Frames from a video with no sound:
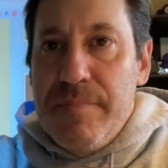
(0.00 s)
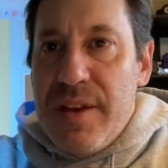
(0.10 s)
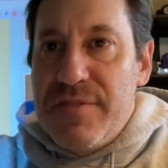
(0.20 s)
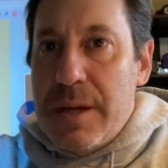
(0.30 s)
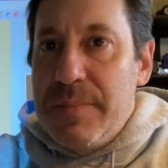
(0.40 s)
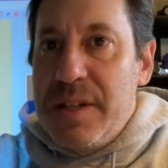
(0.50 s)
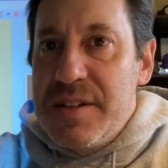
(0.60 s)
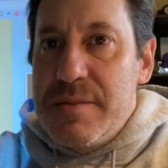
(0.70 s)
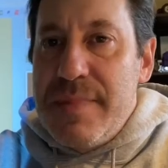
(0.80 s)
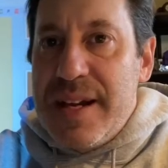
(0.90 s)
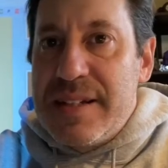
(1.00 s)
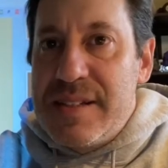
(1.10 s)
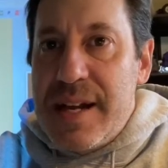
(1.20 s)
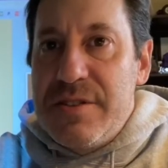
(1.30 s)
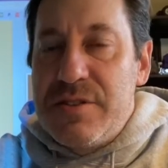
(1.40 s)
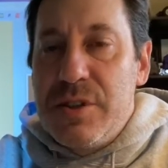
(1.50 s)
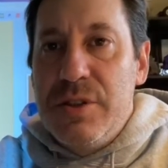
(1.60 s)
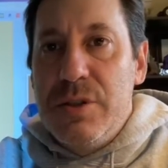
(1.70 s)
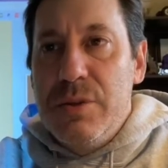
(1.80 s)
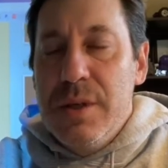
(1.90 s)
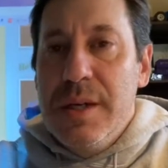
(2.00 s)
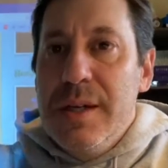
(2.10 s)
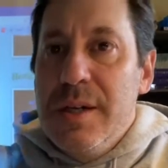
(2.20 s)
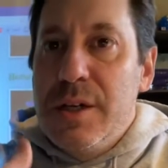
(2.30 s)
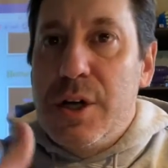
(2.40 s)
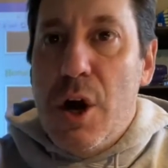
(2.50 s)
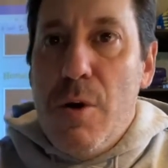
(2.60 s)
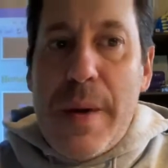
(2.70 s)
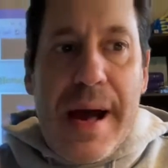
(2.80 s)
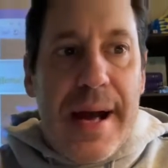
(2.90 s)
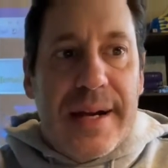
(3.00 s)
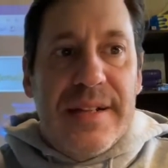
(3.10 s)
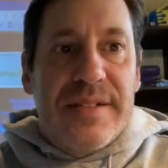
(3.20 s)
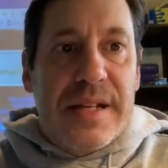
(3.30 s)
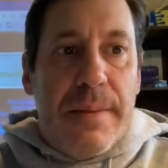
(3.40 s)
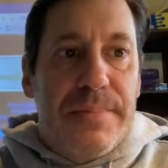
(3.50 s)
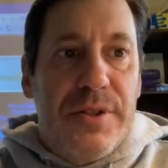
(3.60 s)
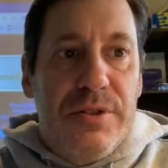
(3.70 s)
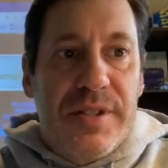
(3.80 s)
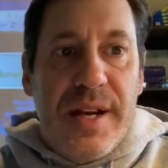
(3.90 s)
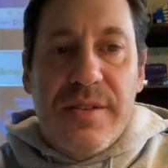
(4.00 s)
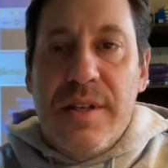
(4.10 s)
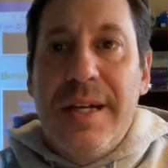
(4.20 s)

If something doesn't make sense to you, go back and step two says,